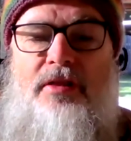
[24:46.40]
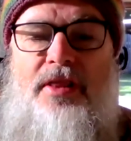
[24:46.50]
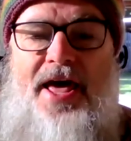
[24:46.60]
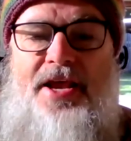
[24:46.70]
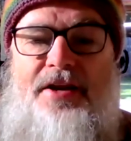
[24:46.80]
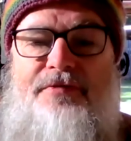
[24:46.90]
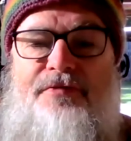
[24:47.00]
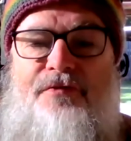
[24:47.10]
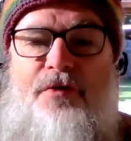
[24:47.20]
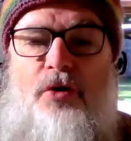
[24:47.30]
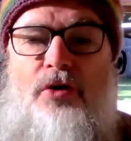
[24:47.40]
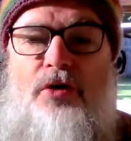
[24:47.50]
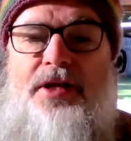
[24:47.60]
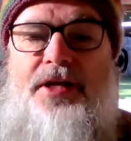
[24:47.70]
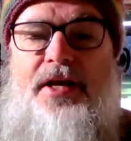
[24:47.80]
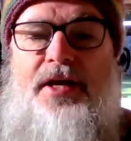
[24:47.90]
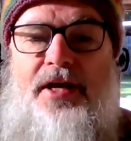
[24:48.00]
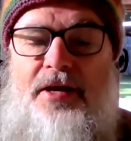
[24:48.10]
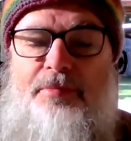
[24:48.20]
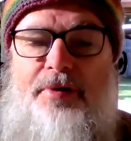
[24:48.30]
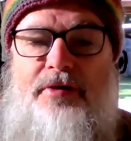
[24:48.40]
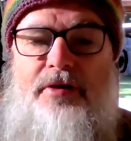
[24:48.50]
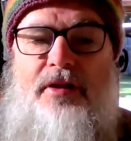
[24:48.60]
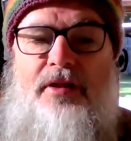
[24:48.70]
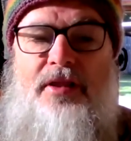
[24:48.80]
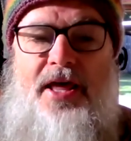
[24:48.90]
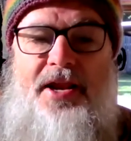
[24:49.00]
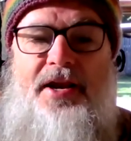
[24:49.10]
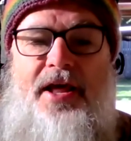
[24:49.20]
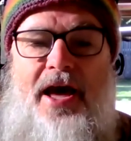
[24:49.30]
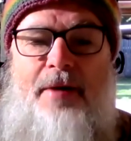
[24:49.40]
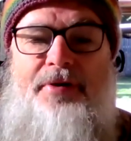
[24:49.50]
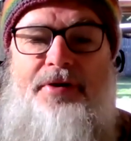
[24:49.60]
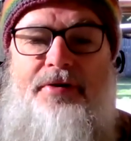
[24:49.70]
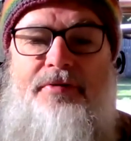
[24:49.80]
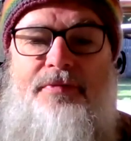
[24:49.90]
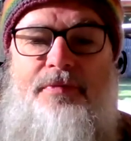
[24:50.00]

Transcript: Let it fall in a heap. Let it happen.